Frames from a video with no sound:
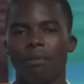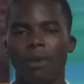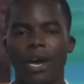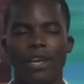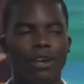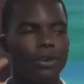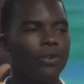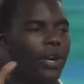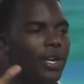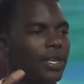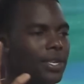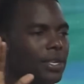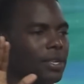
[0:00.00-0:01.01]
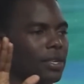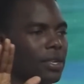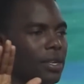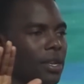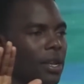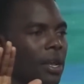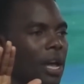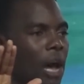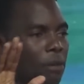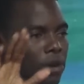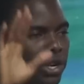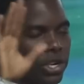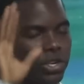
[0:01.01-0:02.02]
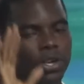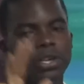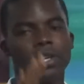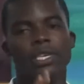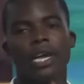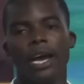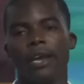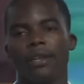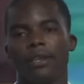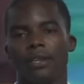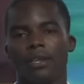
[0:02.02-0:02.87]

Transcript: by your grace, I'm going to turn aside.